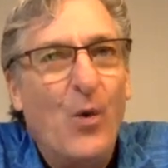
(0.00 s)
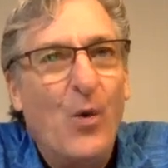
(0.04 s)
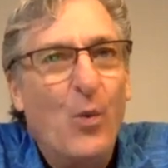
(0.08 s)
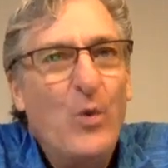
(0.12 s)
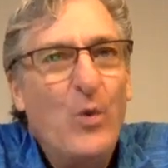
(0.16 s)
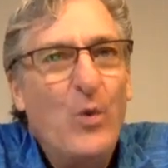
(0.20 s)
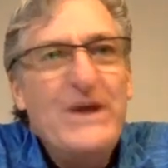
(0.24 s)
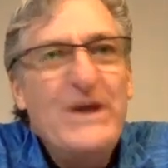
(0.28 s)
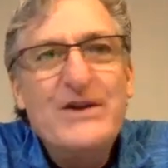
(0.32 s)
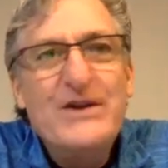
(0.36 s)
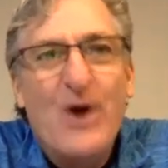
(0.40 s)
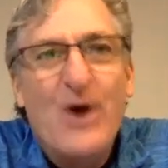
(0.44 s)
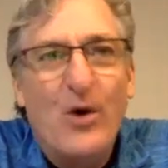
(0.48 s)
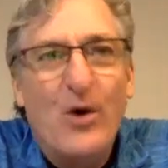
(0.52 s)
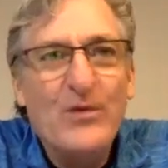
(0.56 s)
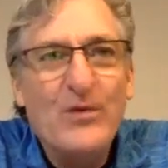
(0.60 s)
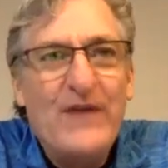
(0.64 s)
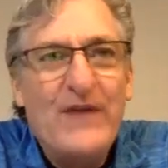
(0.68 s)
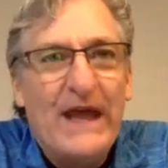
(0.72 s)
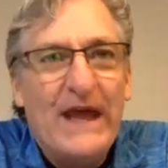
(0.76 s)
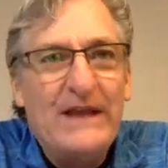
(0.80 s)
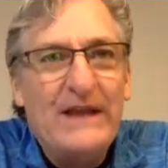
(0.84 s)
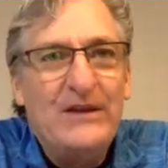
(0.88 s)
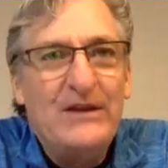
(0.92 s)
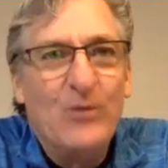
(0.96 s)
we know
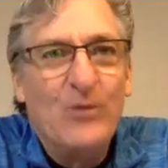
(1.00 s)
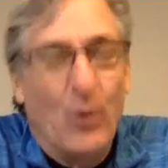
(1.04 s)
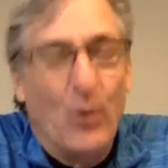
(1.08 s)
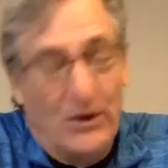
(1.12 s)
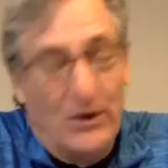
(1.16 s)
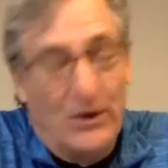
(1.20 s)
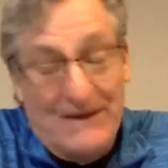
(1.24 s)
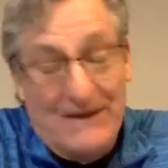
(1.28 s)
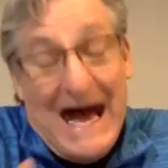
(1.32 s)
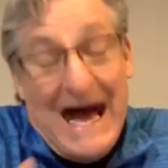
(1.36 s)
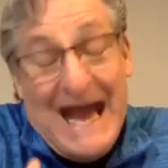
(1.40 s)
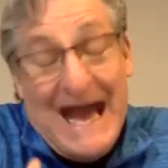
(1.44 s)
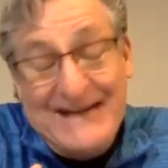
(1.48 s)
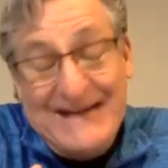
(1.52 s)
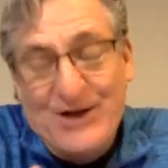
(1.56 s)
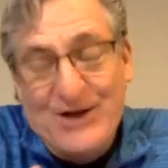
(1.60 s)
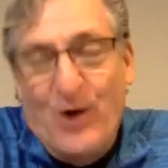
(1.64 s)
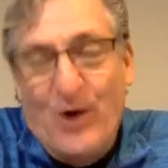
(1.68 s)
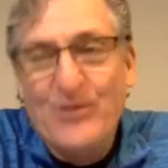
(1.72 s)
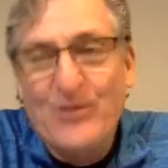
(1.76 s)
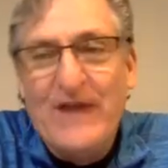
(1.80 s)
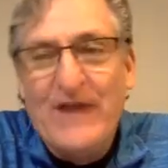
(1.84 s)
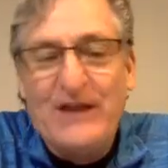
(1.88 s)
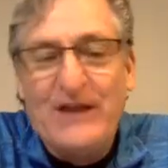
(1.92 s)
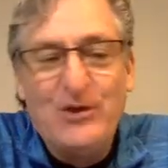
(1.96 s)
that, well, I
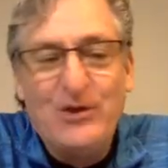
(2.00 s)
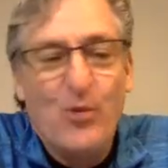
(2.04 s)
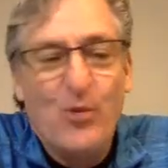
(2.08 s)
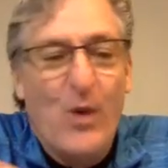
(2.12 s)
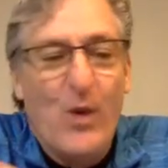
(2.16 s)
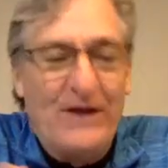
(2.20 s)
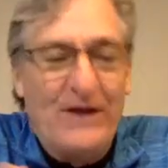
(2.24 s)
know that you